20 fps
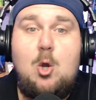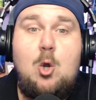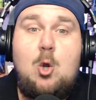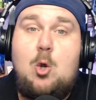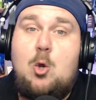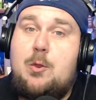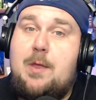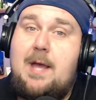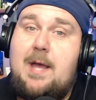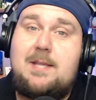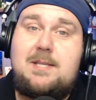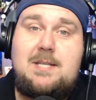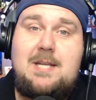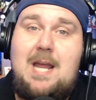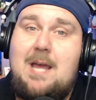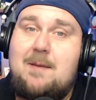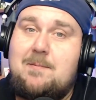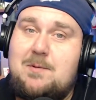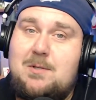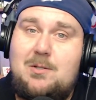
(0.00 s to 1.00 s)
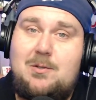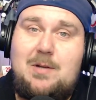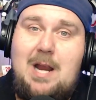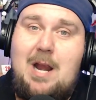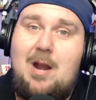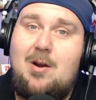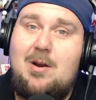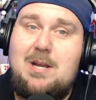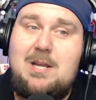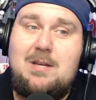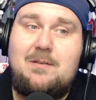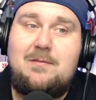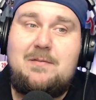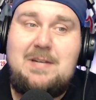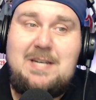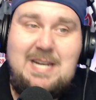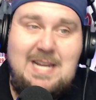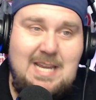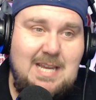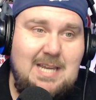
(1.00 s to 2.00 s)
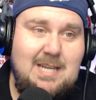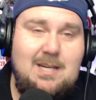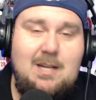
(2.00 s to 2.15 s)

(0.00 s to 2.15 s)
that's an absolute area of need